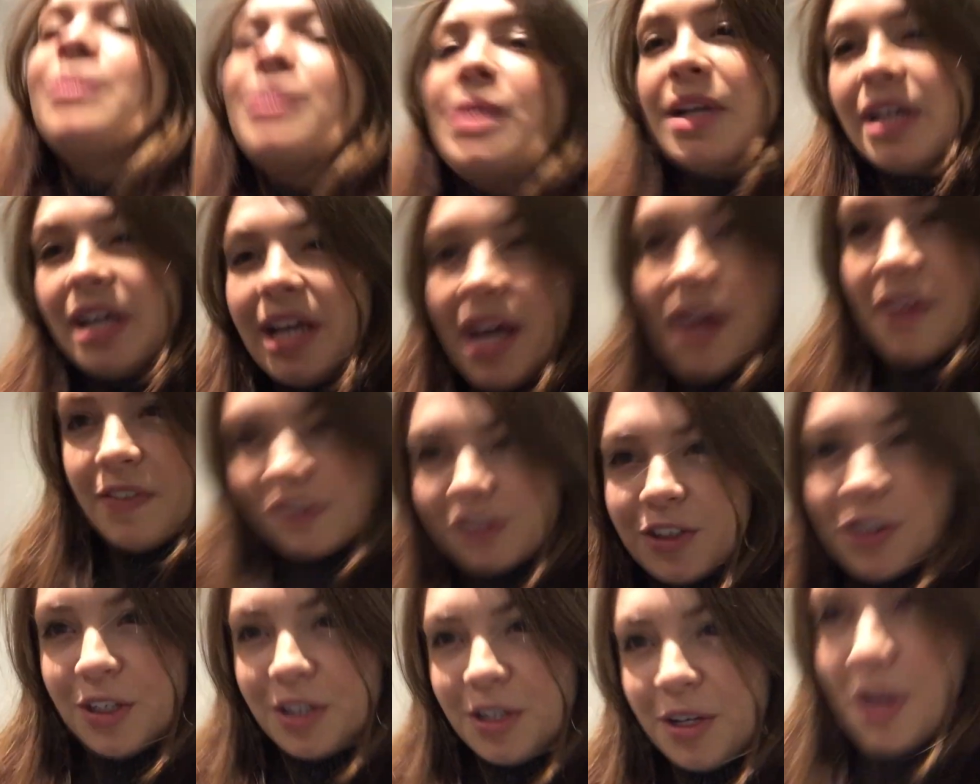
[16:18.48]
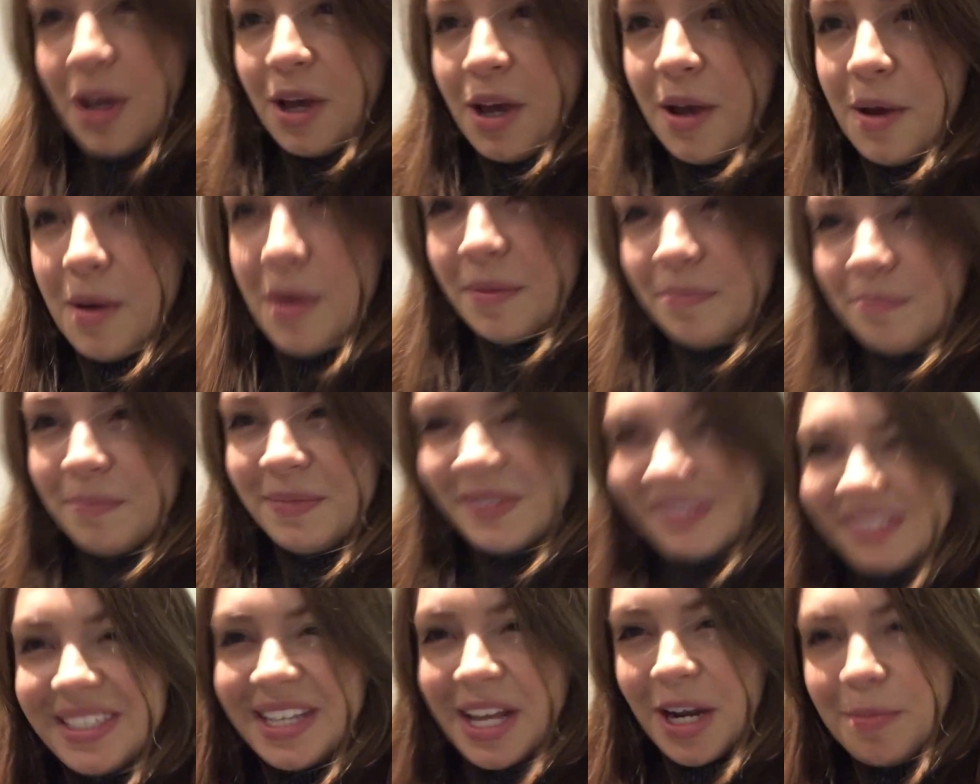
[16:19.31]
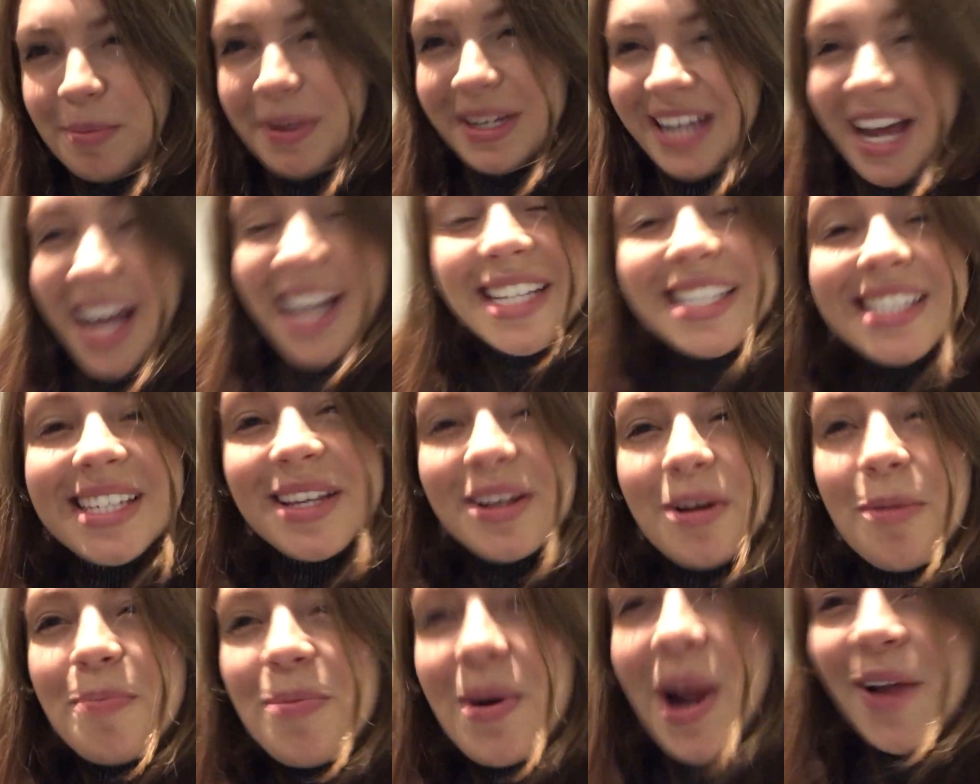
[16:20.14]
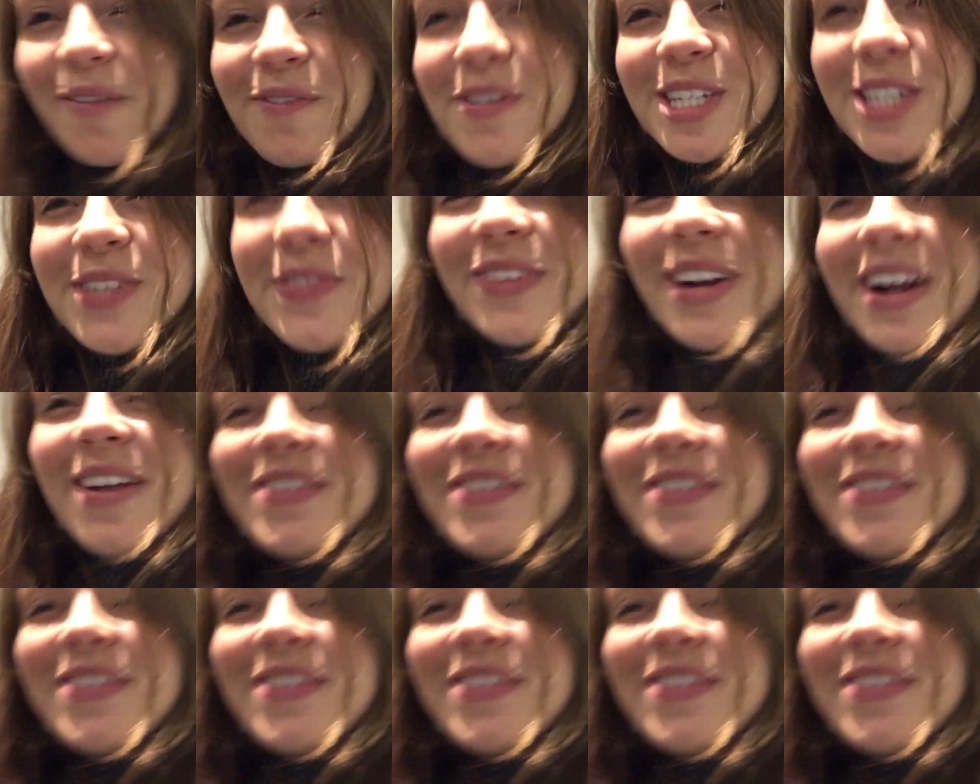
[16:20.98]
want to have a good, set up a nice little breakfast for